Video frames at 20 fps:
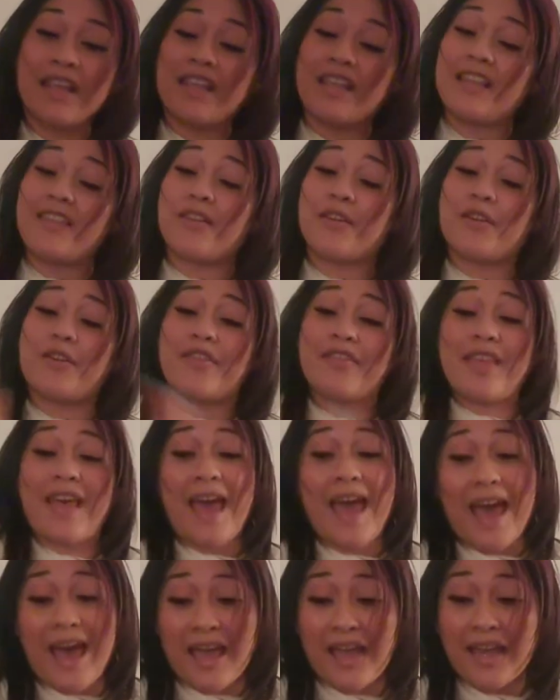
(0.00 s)
Either
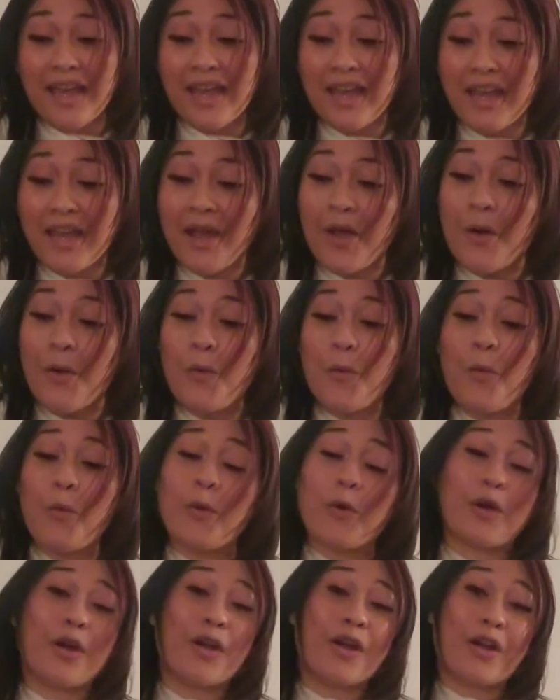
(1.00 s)
that
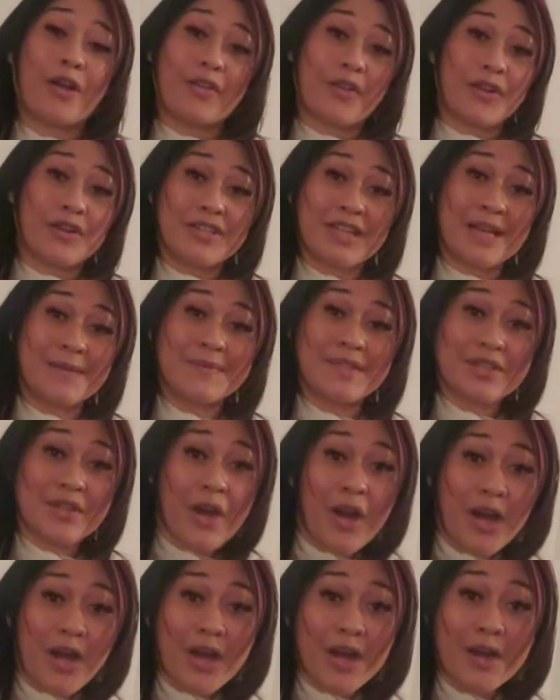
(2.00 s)
or third time's a
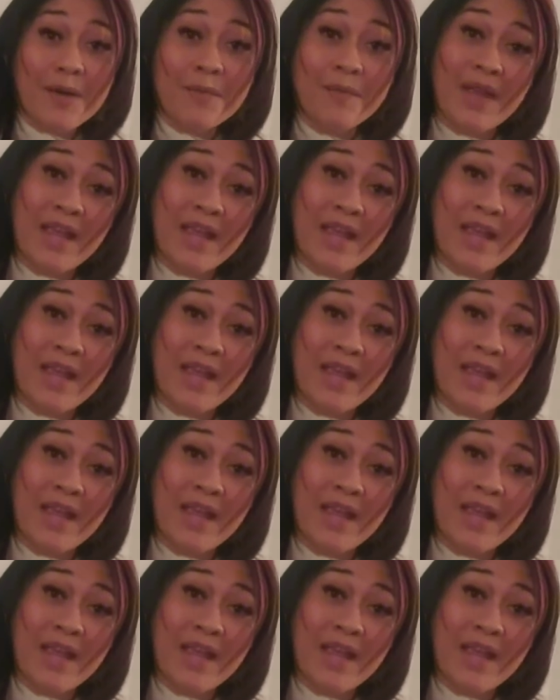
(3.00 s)
charm,